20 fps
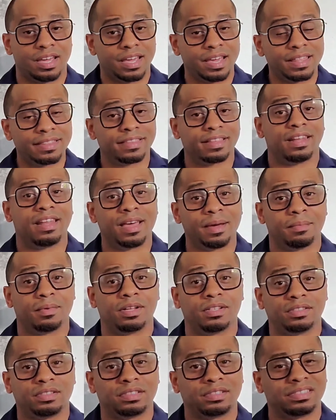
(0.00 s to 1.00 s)
and the
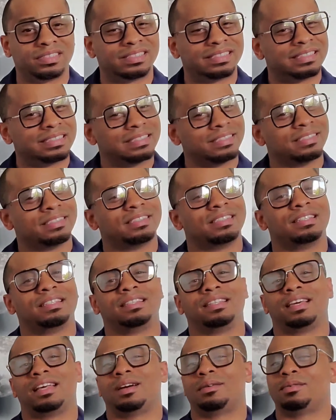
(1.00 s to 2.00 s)
lemon,
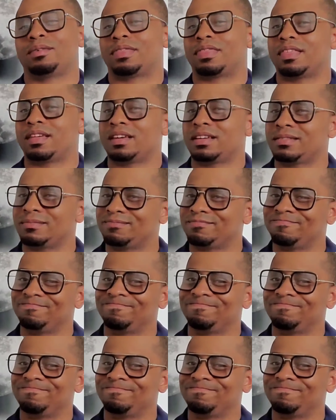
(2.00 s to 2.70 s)
that I would think,